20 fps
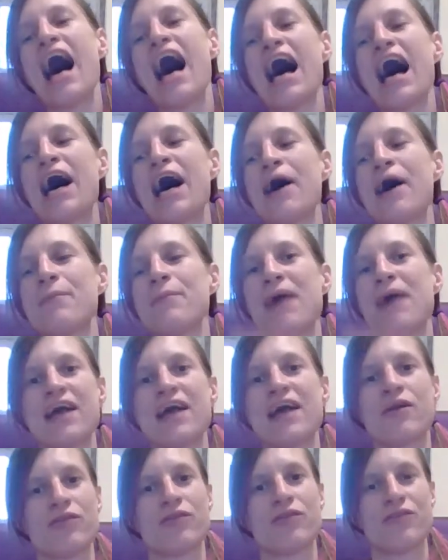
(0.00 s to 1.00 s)
And
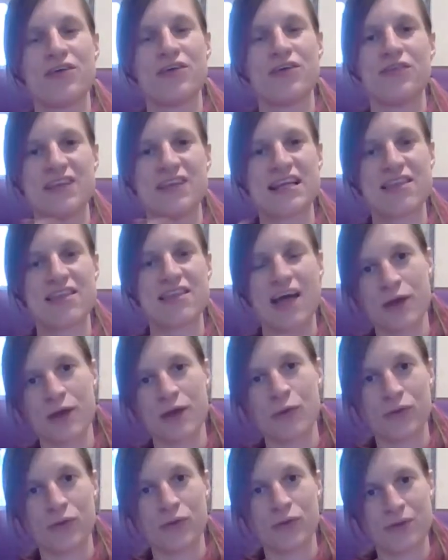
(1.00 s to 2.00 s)
on the 15th,
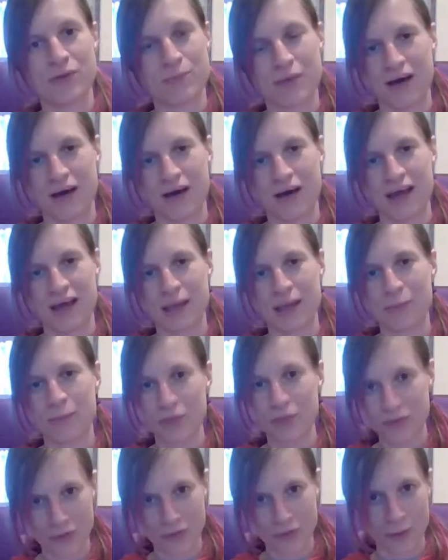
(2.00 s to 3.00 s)
I ordered my
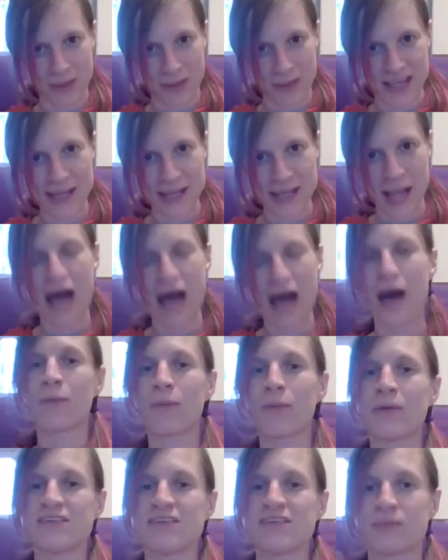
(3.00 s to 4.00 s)
proof copy,
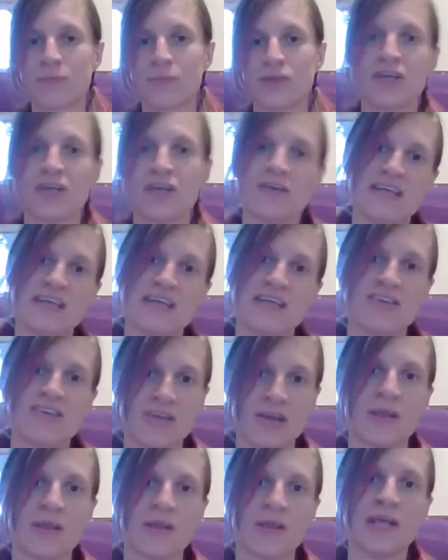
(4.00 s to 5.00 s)
which is something you need to
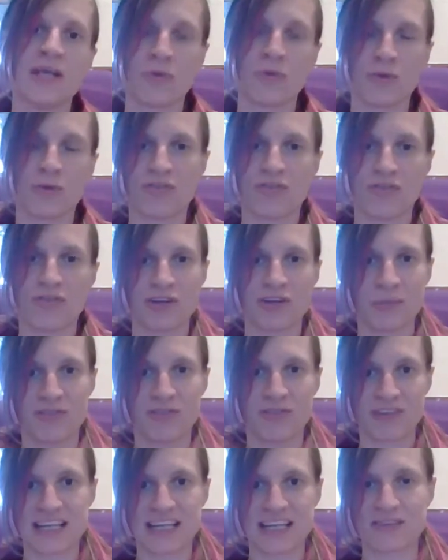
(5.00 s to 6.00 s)
do in order for it to
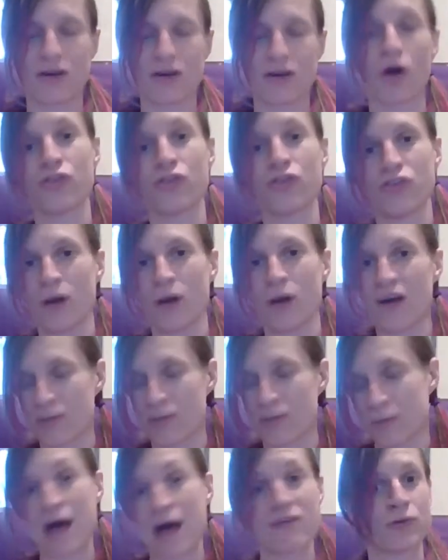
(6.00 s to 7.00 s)
be released onto
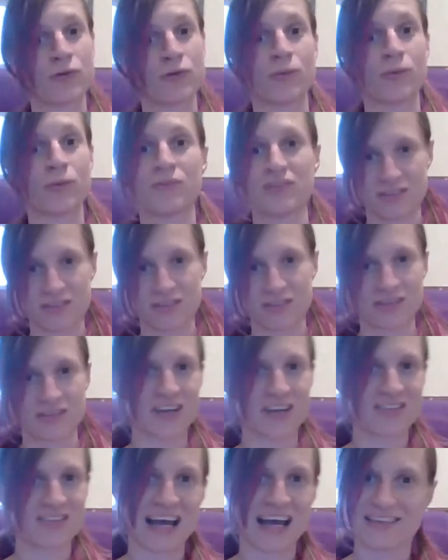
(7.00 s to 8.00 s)
other platforms
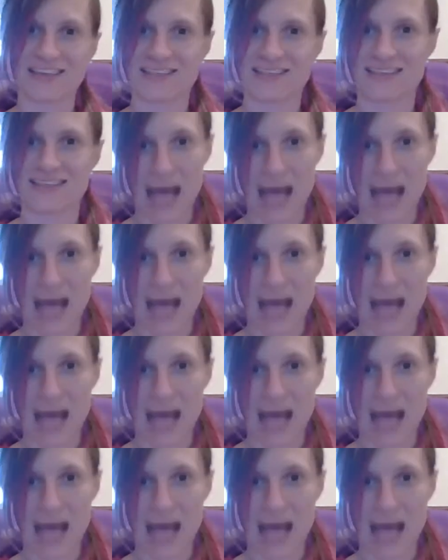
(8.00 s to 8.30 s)
such as